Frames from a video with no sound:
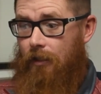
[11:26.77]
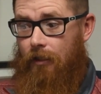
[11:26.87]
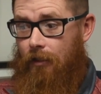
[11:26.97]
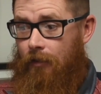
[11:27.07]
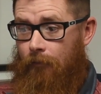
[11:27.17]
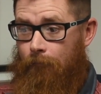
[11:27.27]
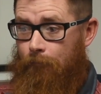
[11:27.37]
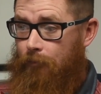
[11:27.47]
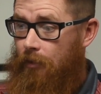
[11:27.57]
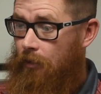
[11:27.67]

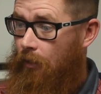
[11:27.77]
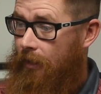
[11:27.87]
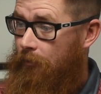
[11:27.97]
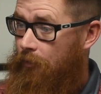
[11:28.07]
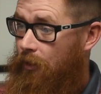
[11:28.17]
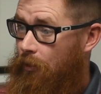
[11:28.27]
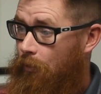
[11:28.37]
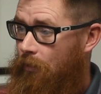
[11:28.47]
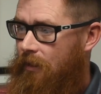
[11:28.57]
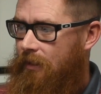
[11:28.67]
I don't
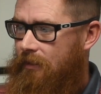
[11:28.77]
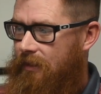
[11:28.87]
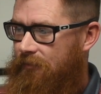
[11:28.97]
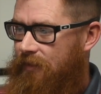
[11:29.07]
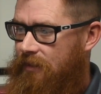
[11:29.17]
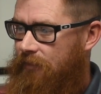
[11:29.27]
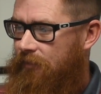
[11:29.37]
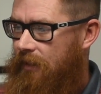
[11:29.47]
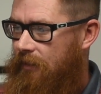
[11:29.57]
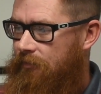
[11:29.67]
know
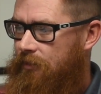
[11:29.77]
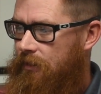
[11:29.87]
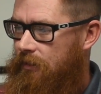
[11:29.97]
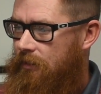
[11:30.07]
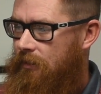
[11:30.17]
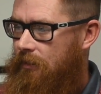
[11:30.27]
defensively if she's